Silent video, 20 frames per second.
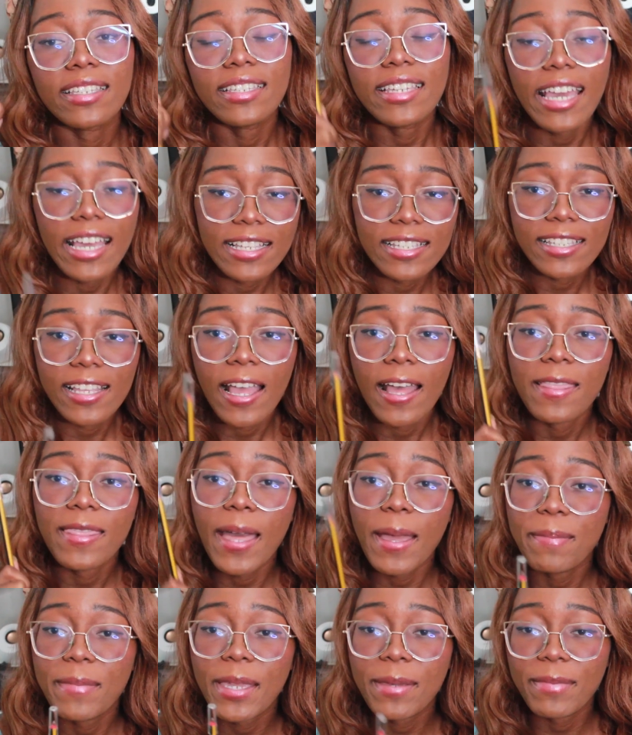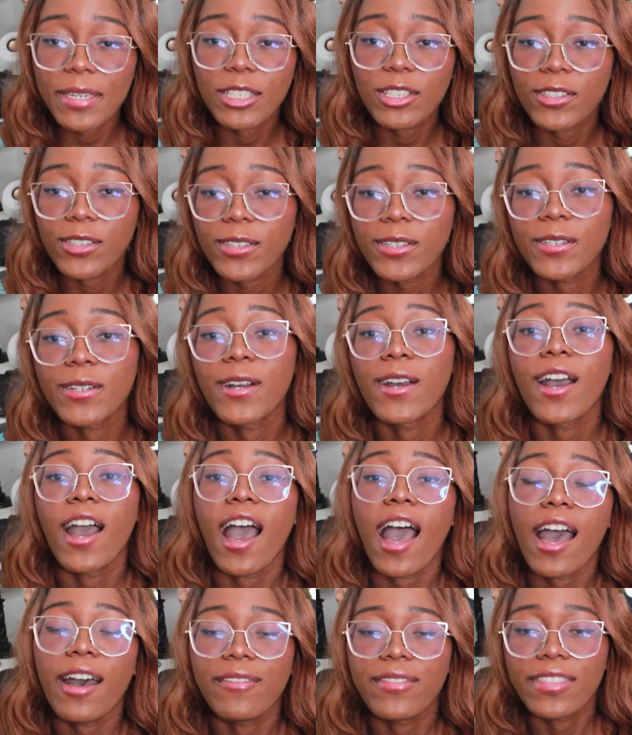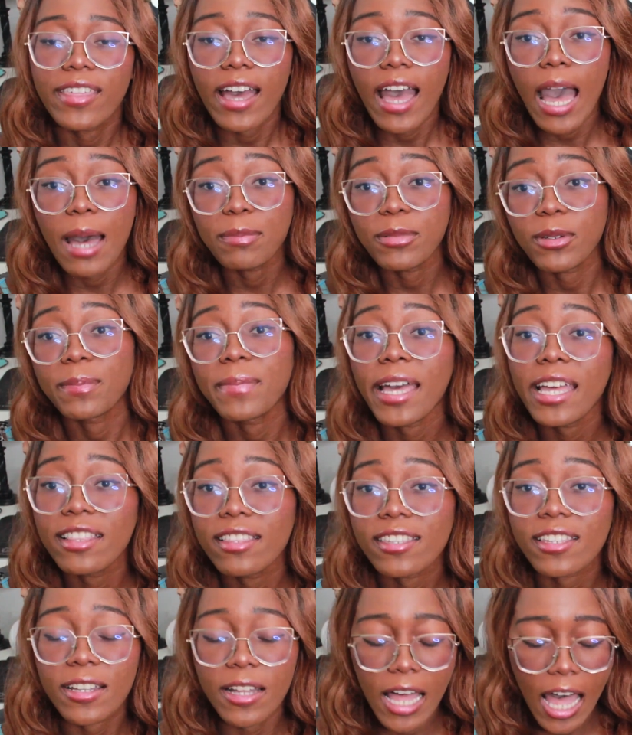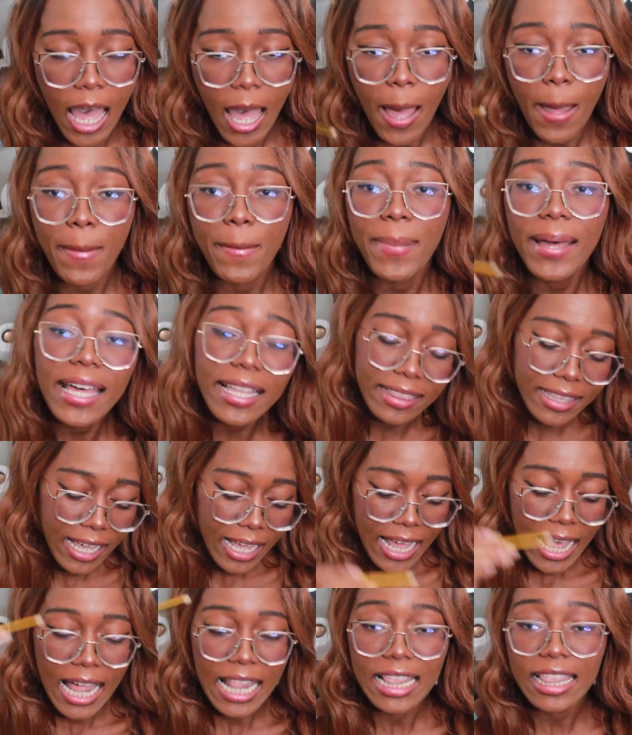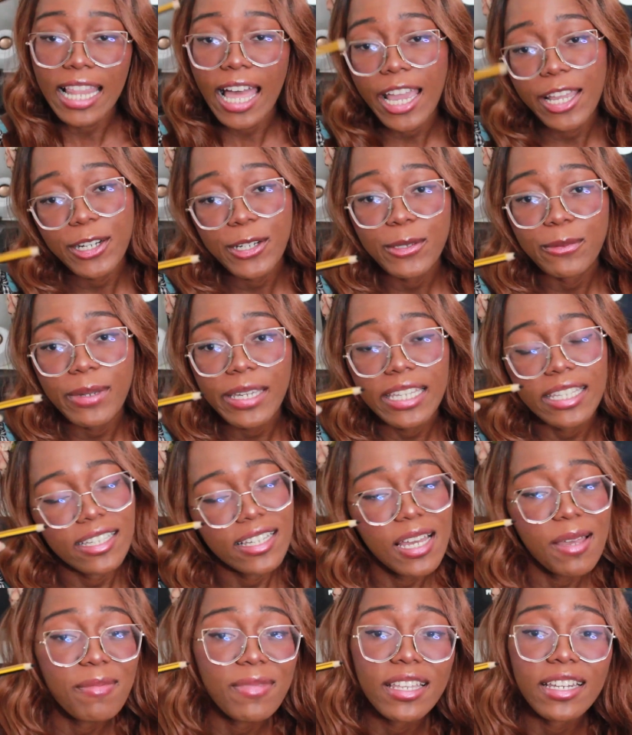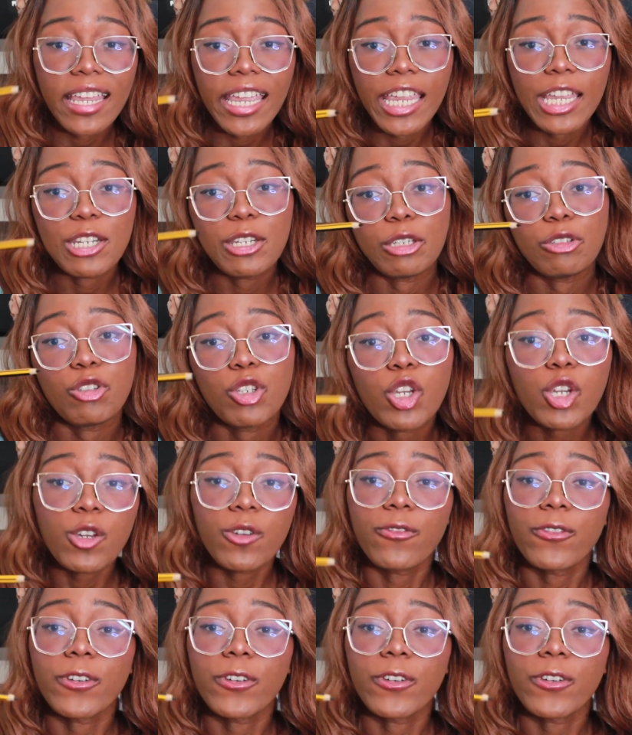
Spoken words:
yes, that may be true of the Apple Pencil, but lighter weight comes in handy too